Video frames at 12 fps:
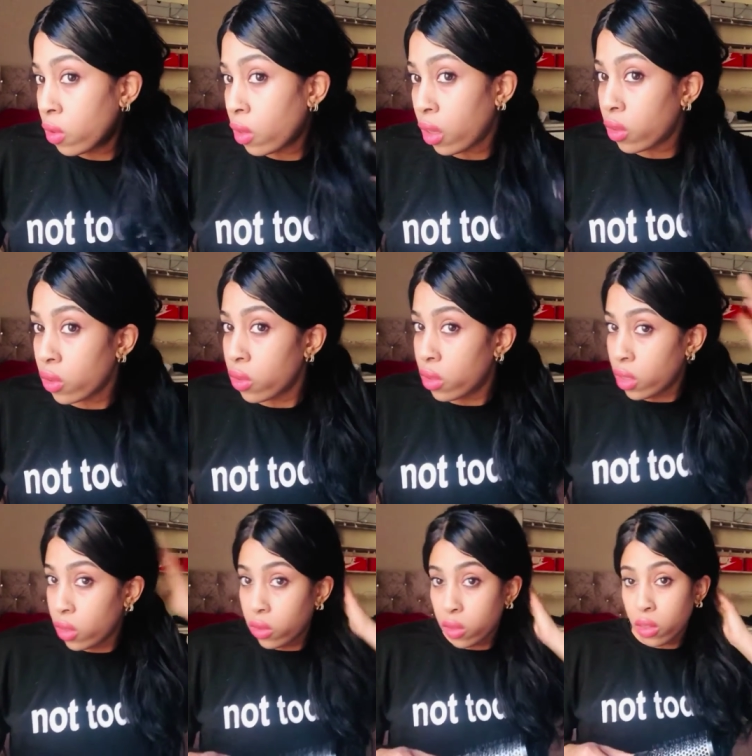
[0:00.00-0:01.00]
that looks
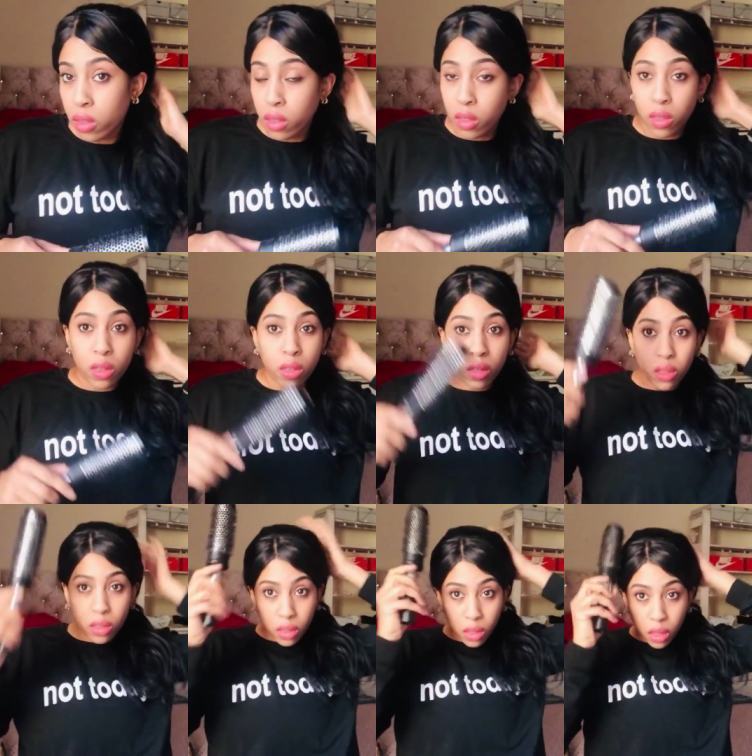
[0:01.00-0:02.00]
decent
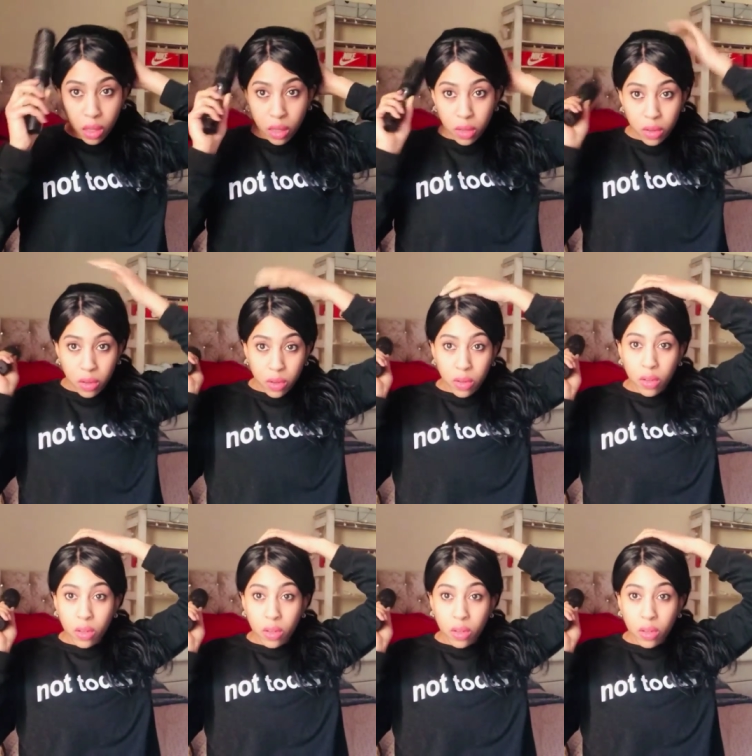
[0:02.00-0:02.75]
and